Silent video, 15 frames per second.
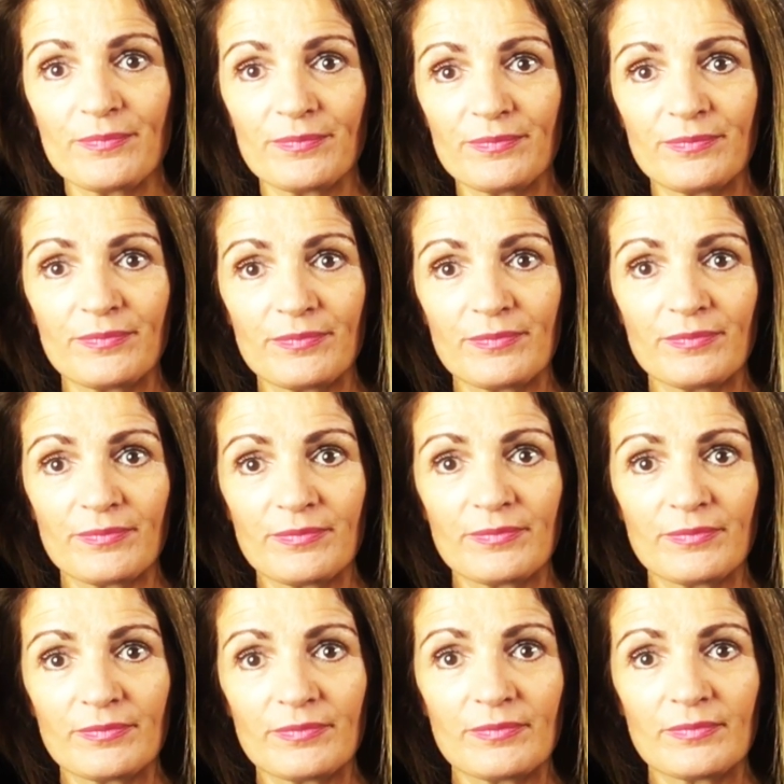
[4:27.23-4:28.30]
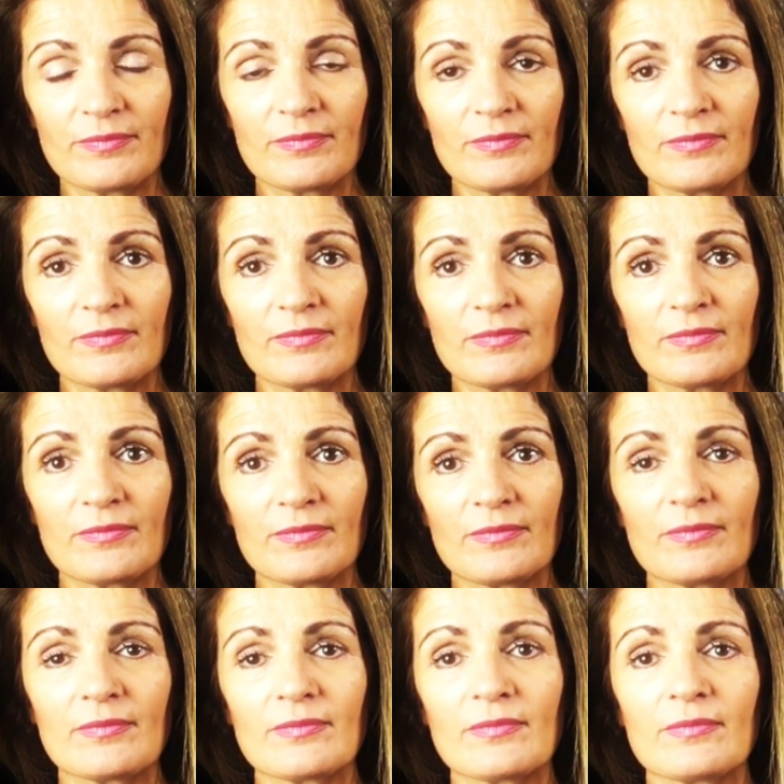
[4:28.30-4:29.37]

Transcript: Nothing is said.